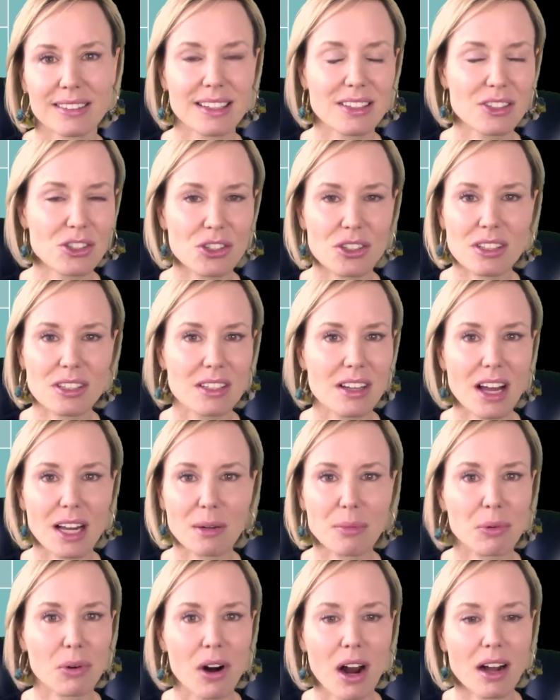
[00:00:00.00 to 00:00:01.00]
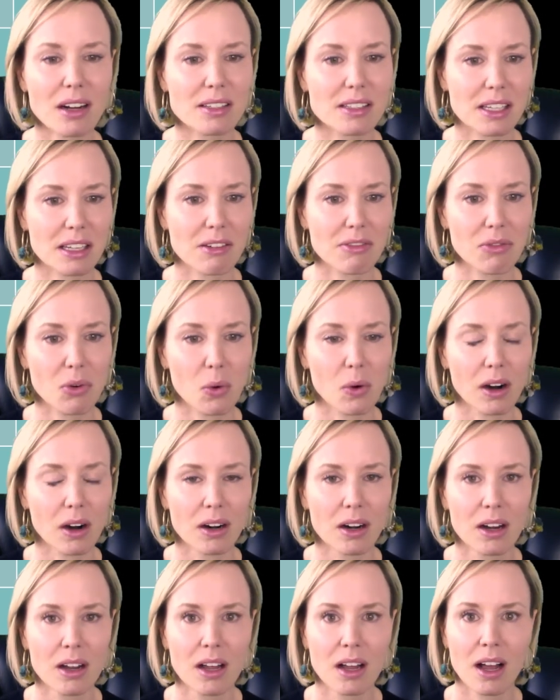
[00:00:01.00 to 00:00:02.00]
That's just not a proxy for
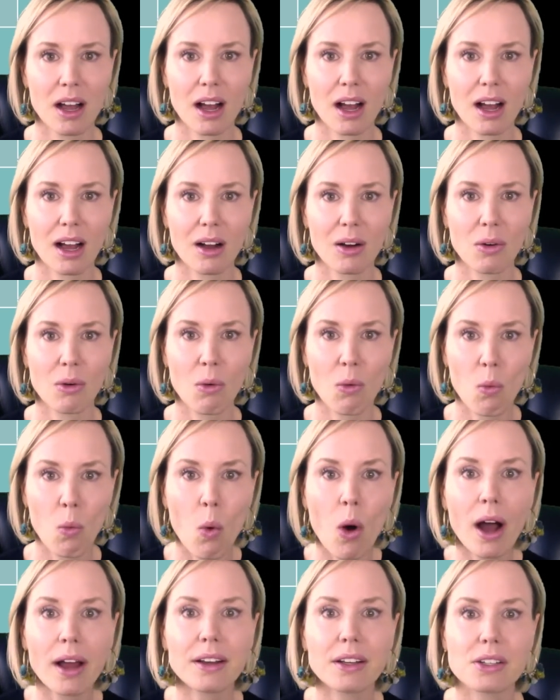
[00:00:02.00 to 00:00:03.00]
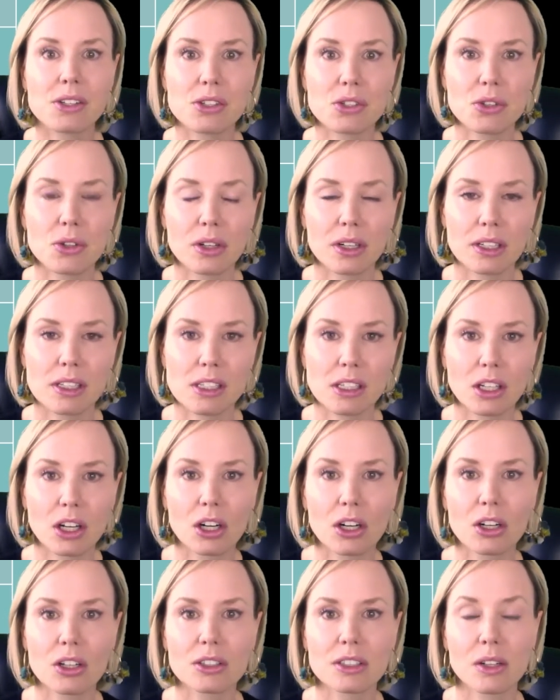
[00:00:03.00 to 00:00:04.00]
what a student has
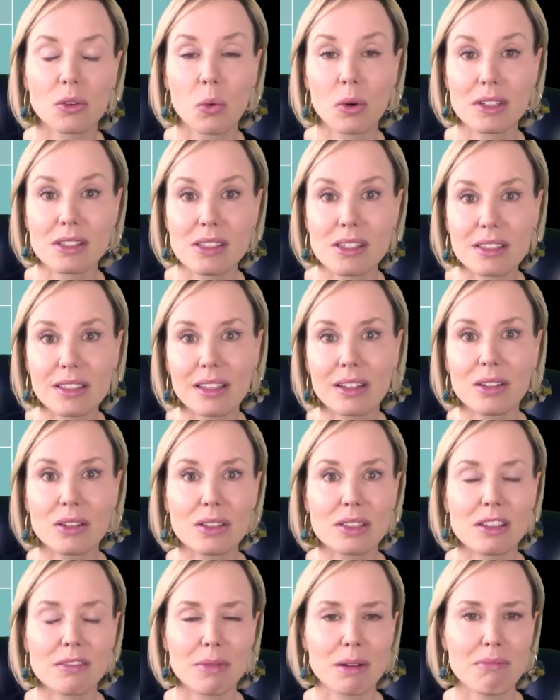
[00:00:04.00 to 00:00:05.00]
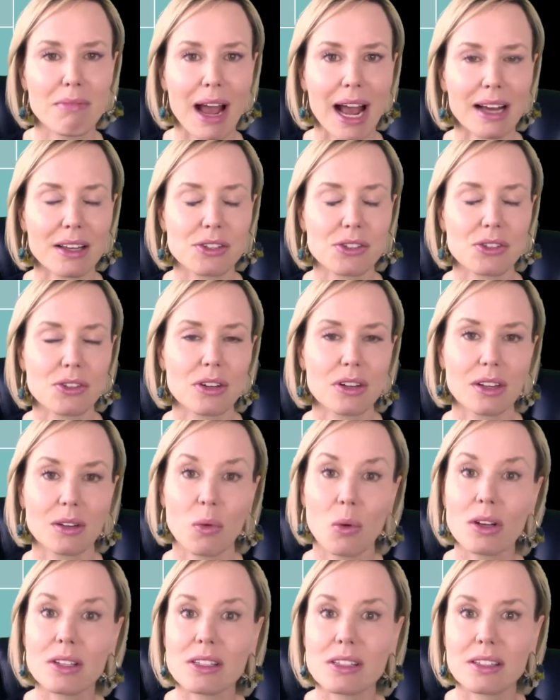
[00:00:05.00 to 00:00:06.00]
learned and what skills have been mastered and
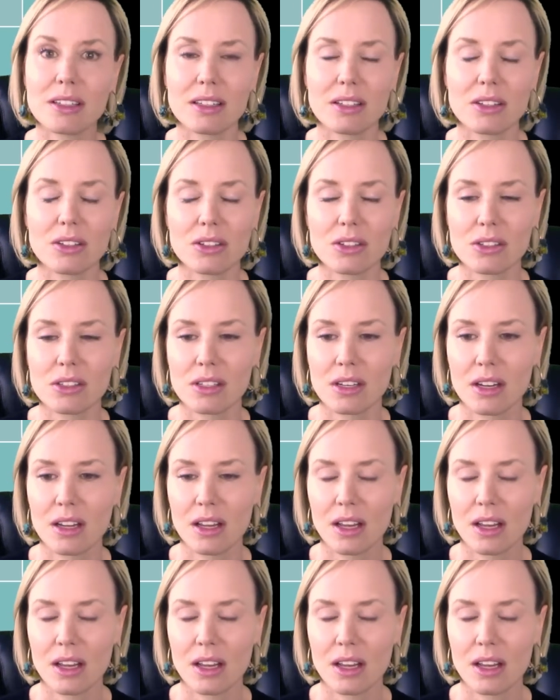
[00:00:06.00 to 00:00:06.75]
what skills